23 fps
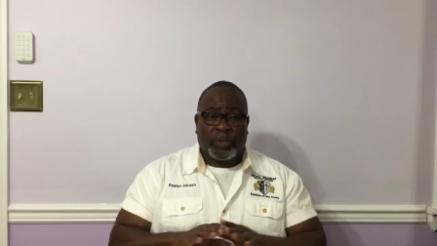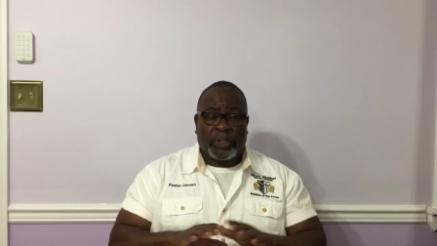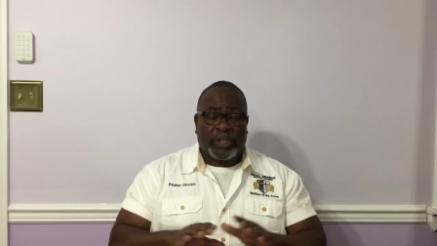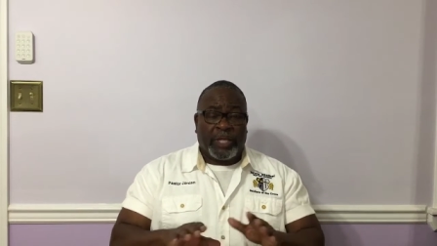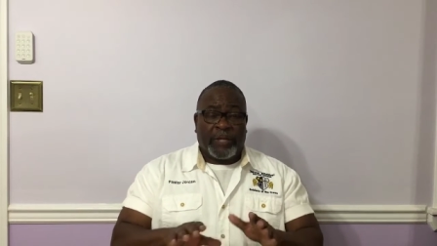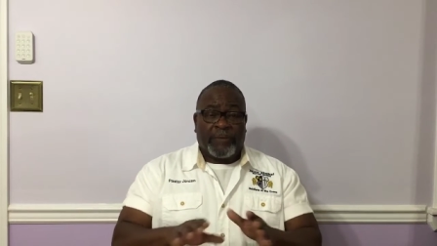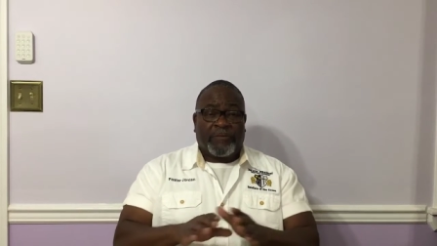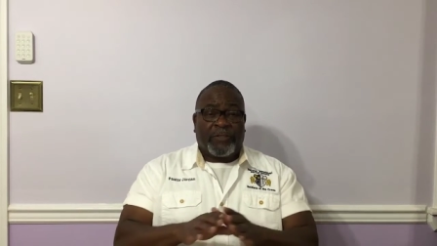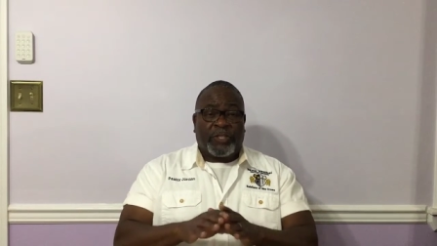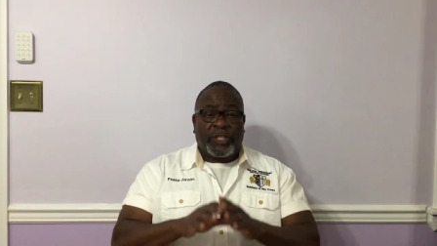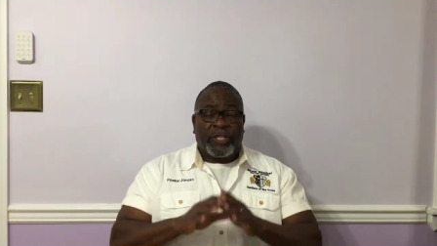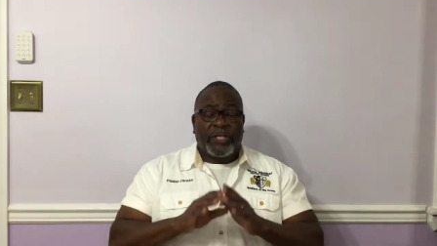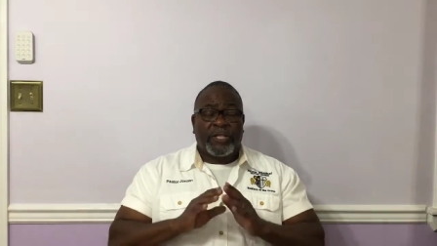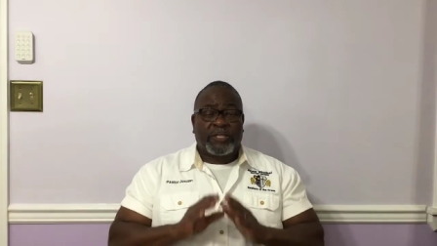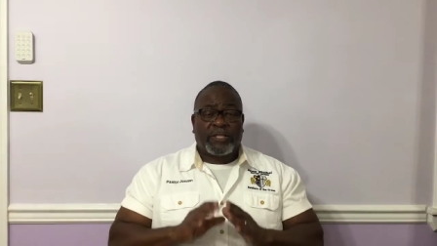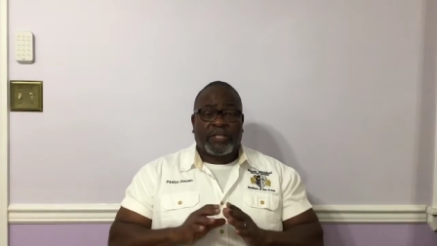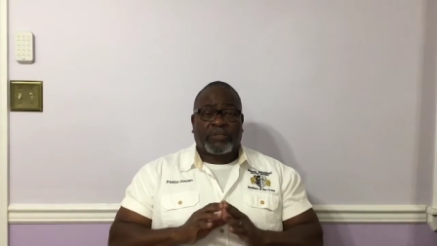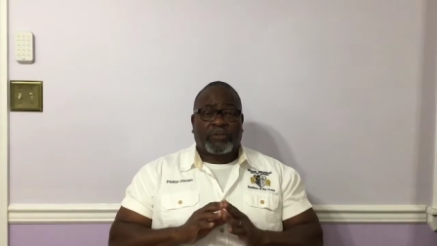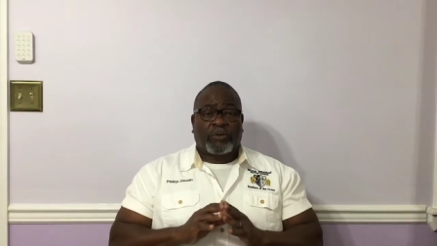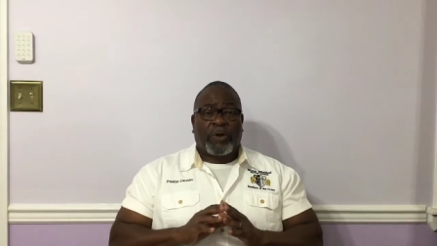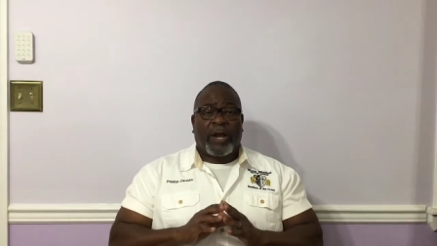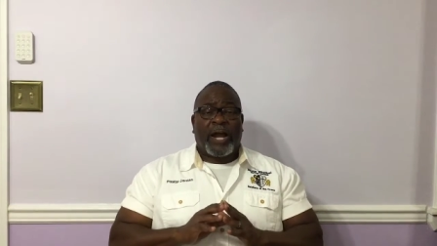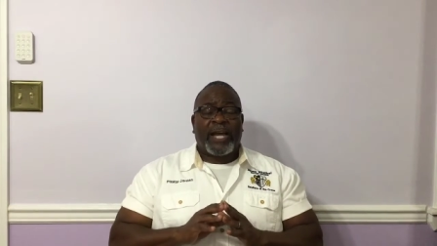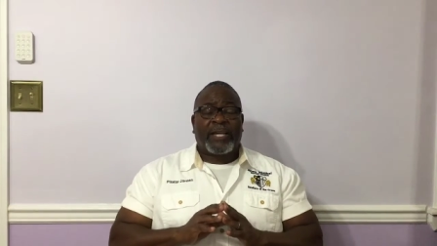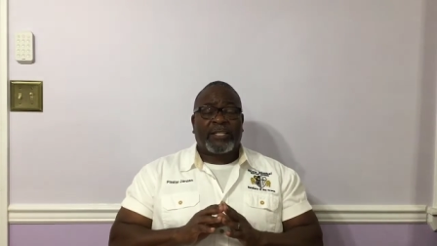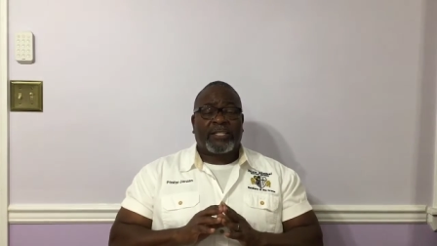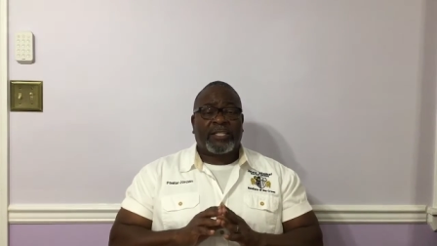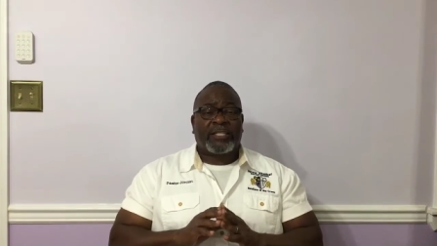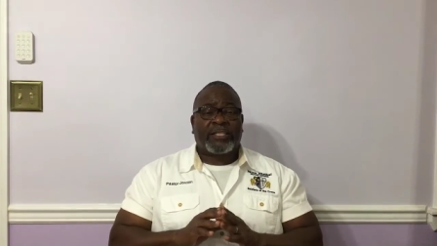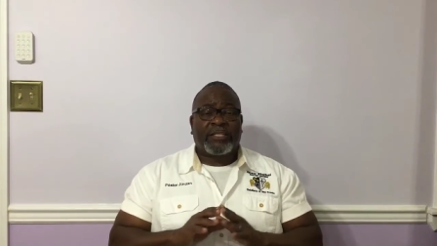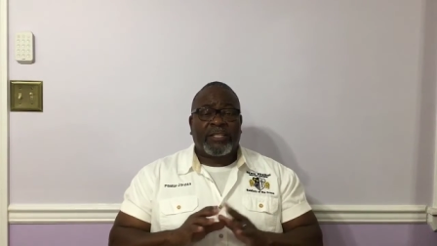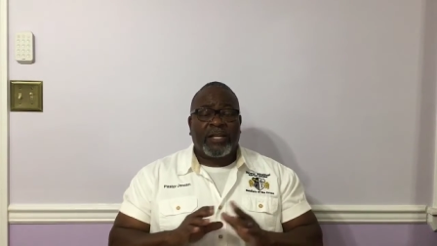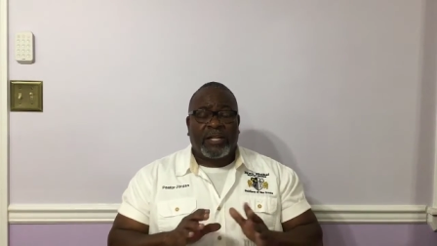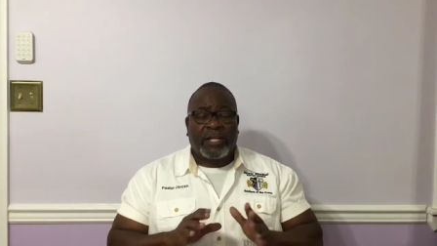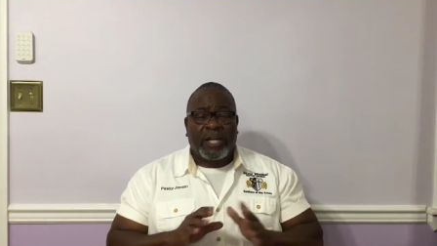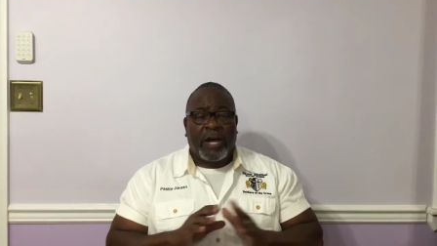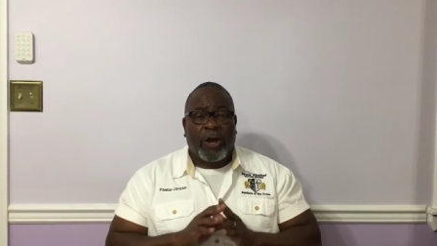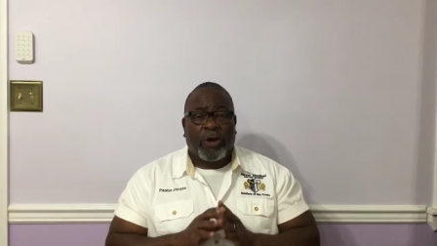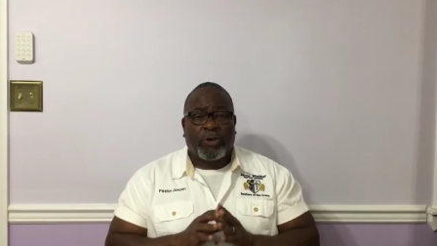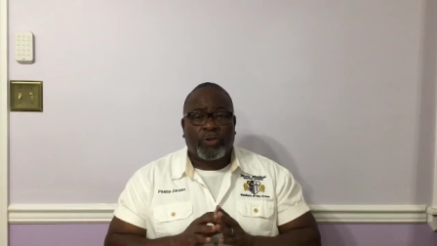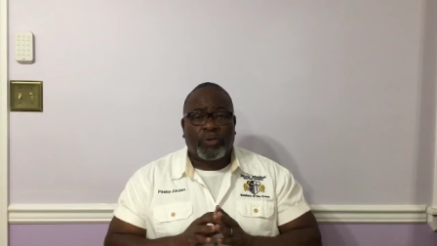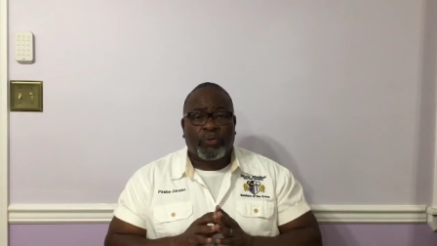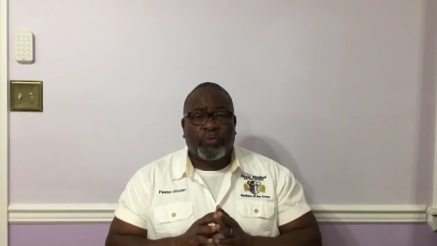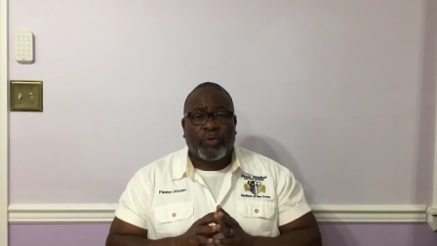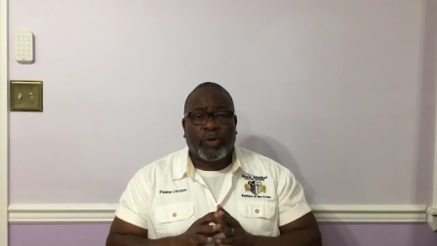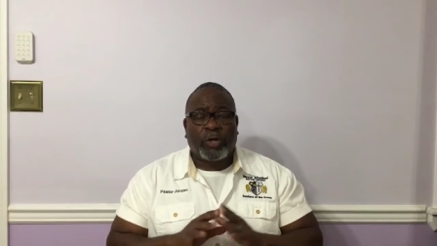if jesus christ has done
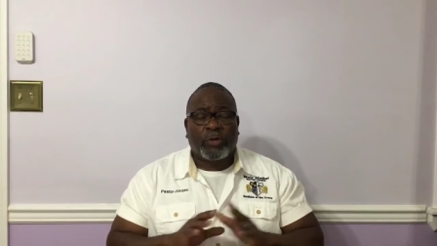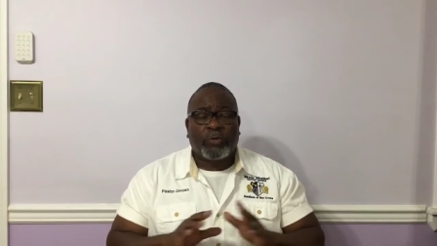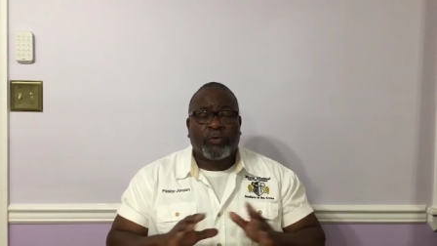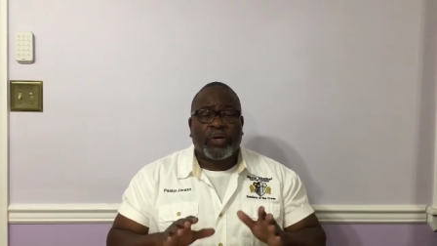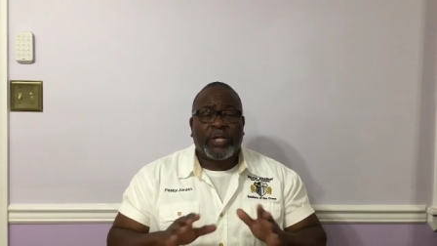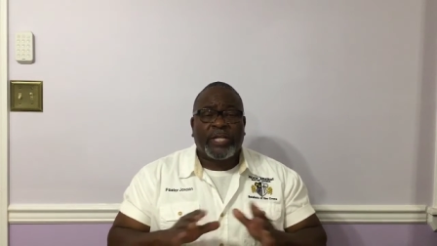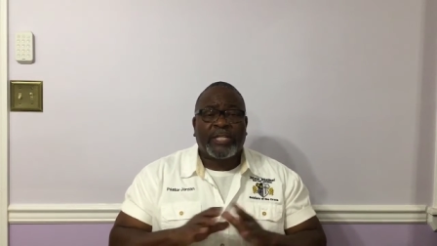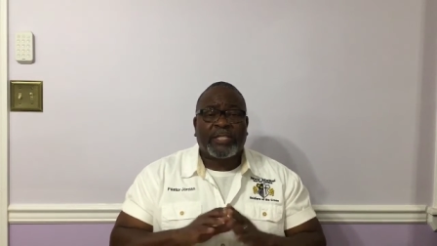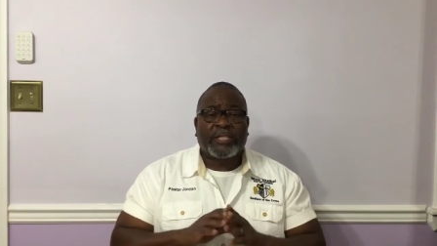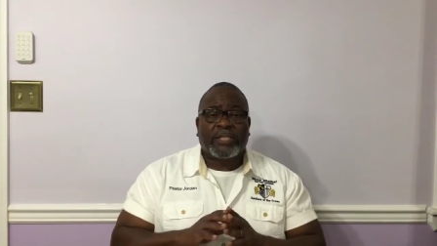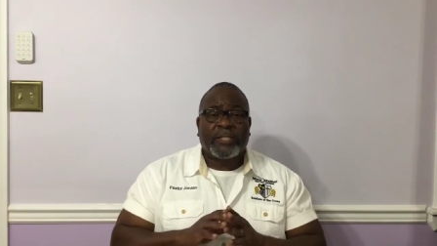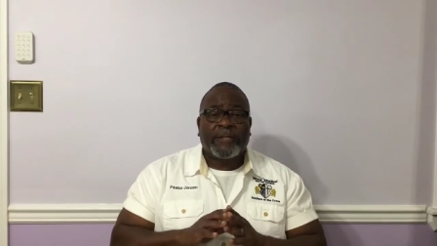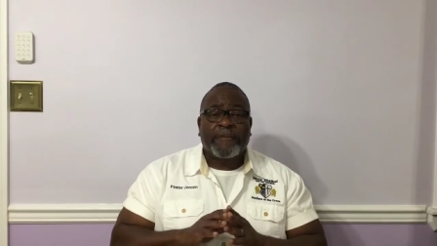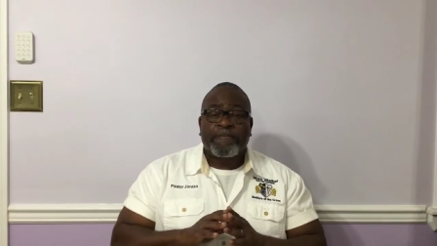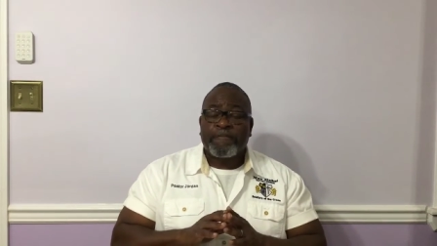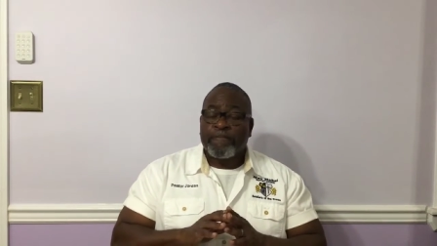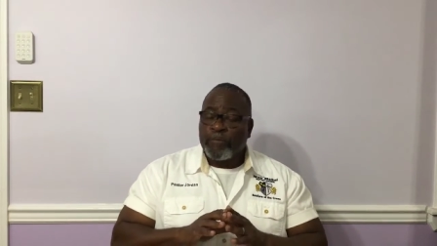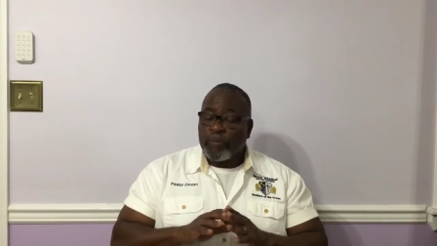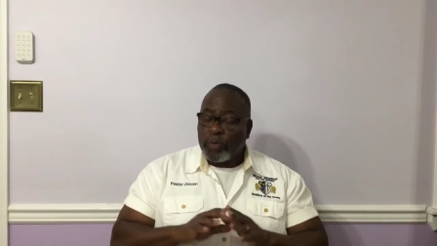all the work what is it